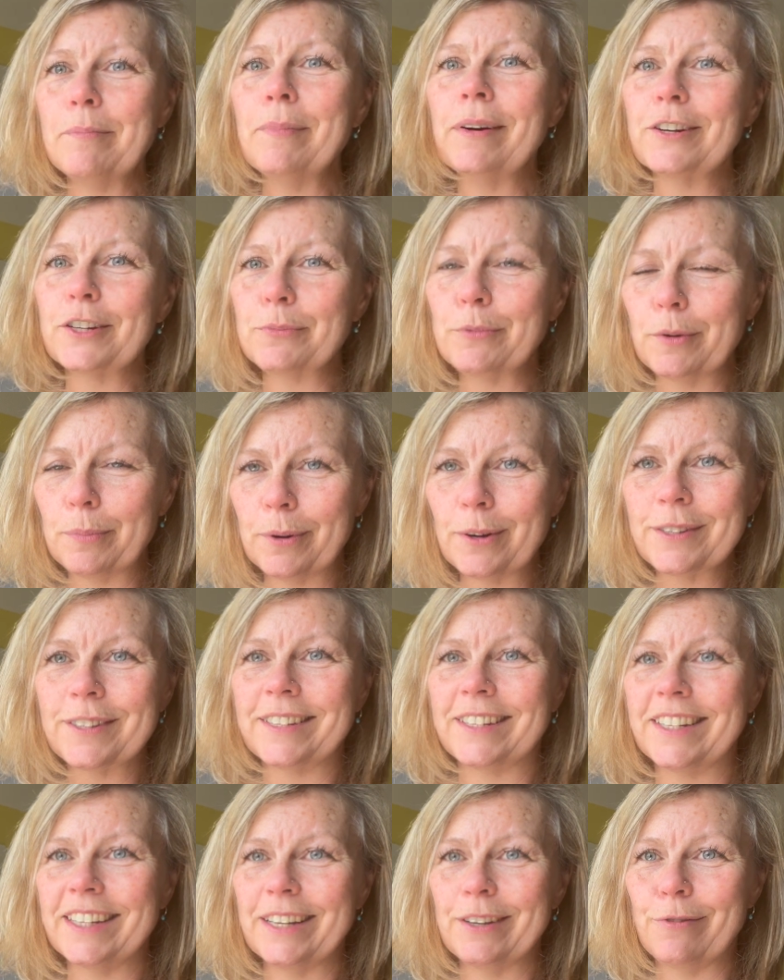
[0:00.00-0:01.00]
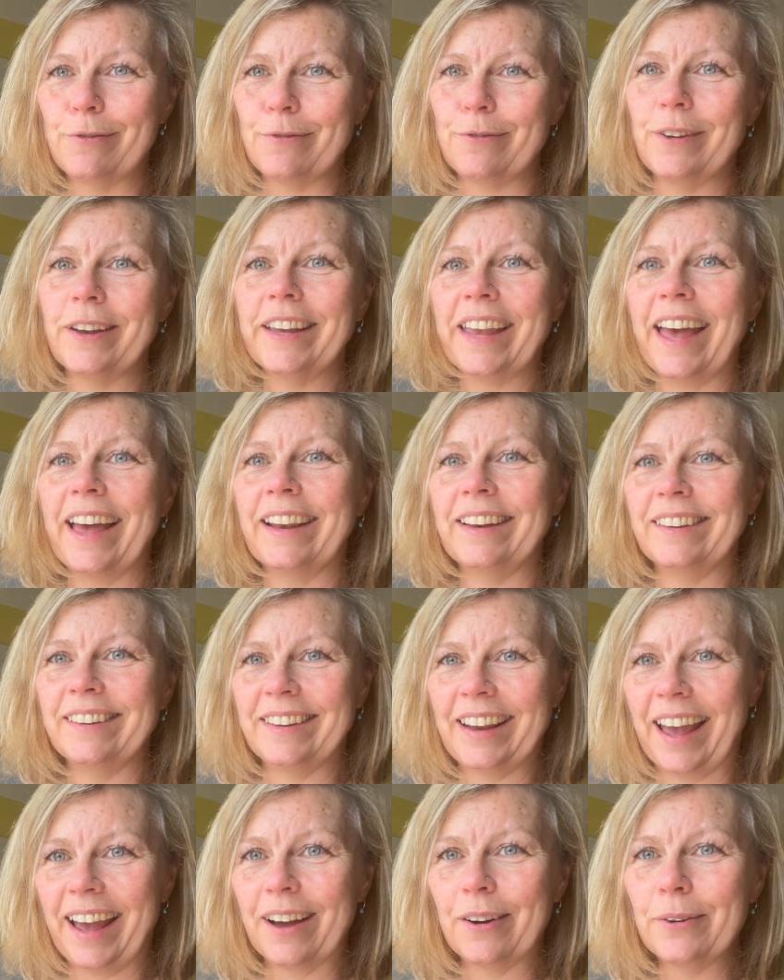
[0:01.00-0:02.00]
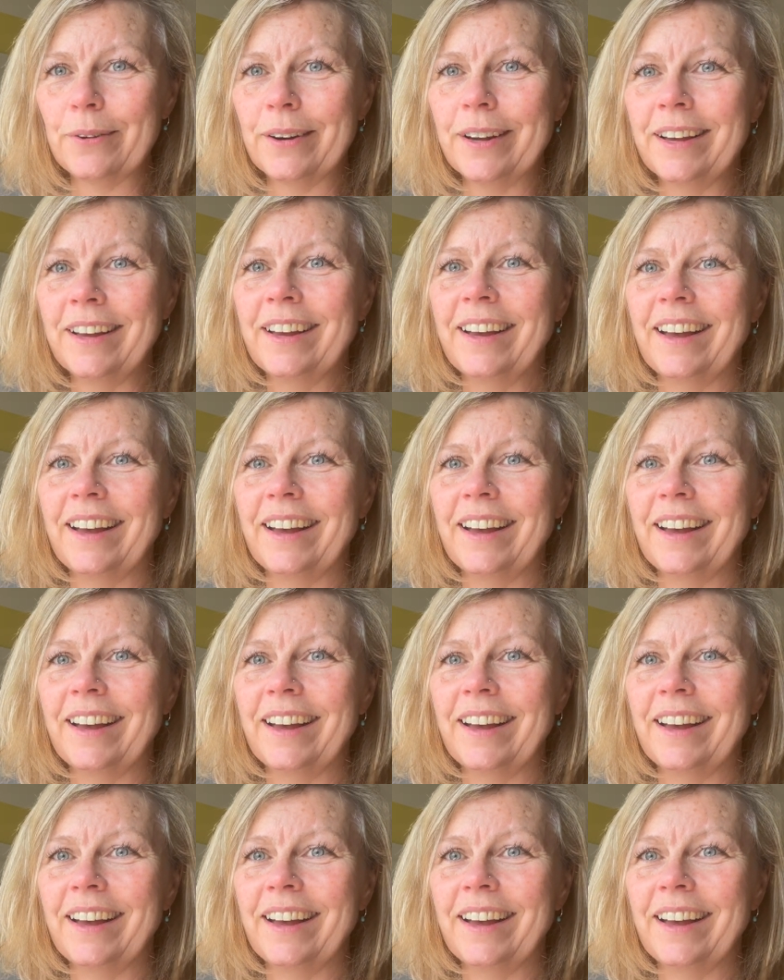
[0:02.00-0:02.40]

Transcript: much more positive again now.